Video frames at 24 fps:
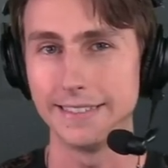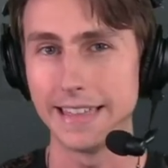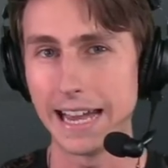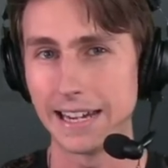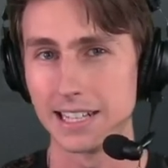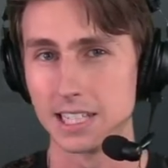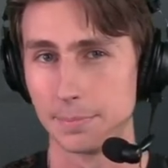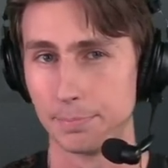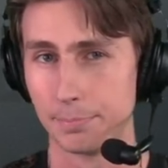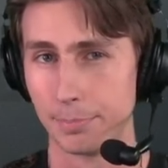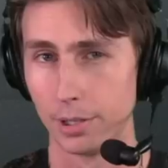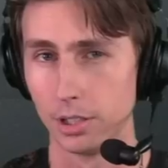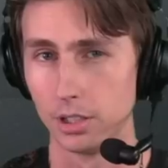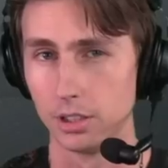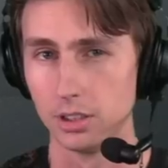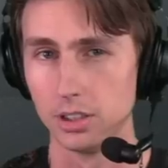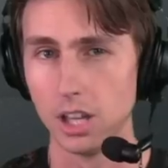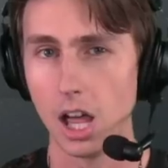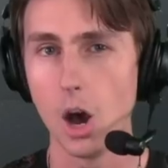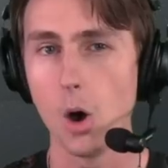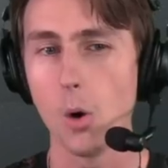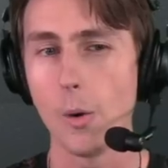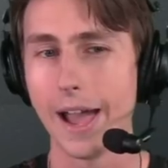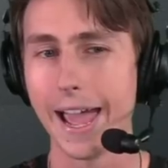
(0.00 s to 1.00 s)
That is
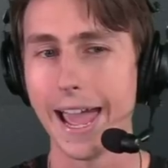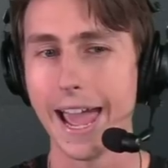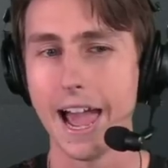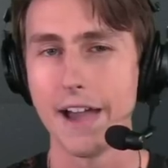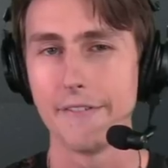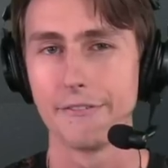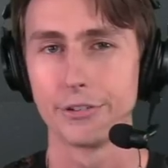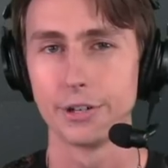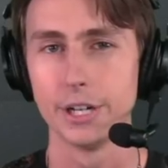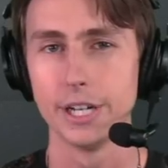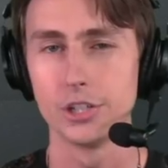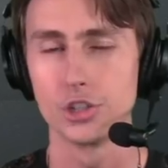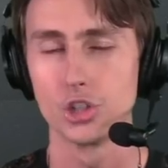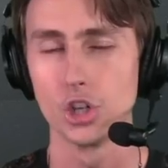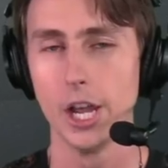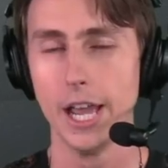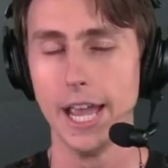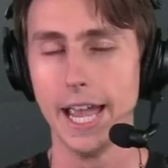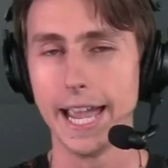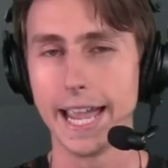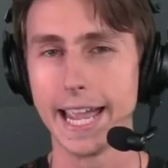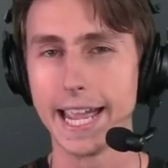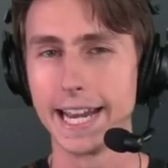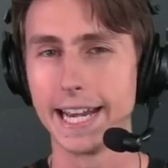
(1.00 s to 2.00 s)
below average,
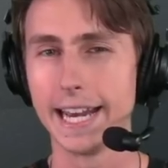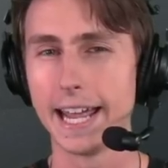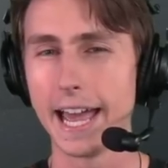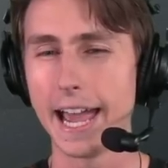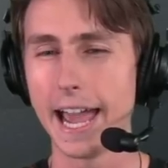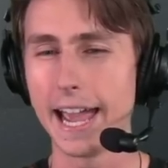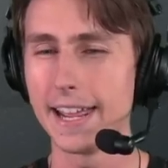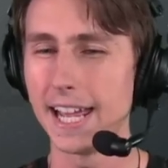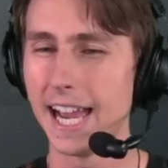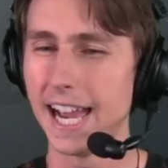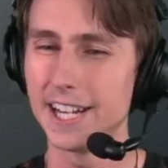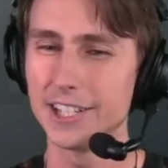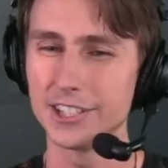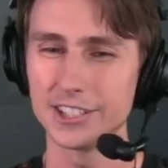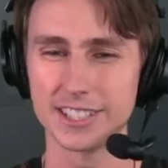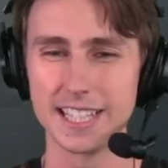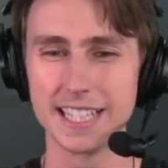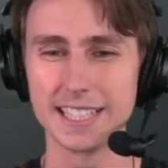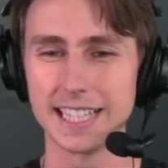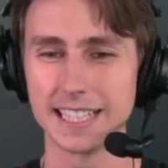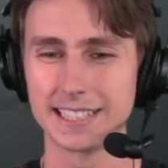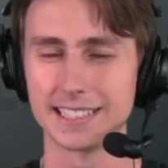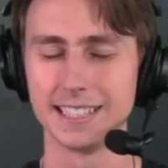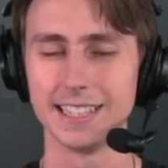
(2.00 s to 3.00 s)
and I just
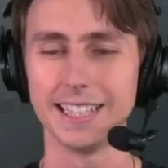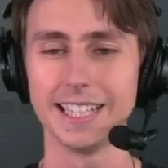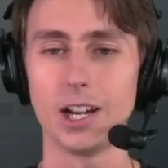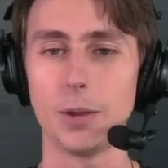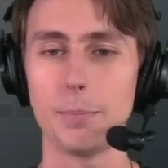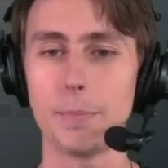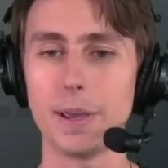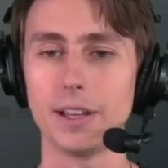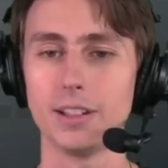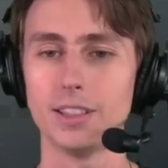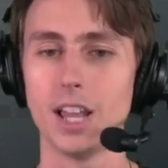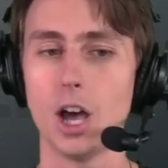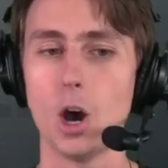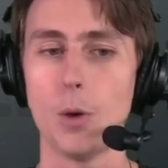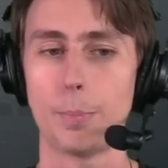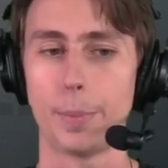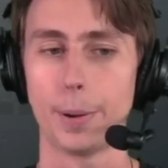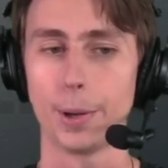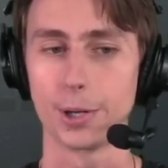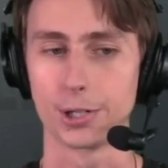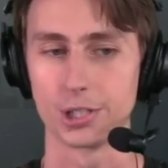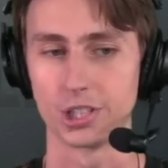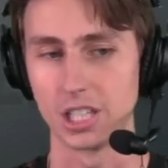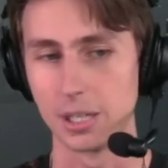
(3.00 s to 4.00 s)
think that's a little bit low
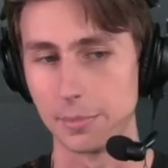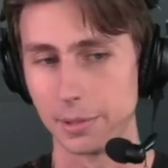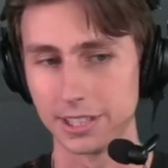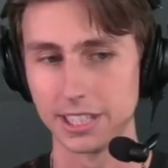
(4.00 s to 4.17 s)
personally,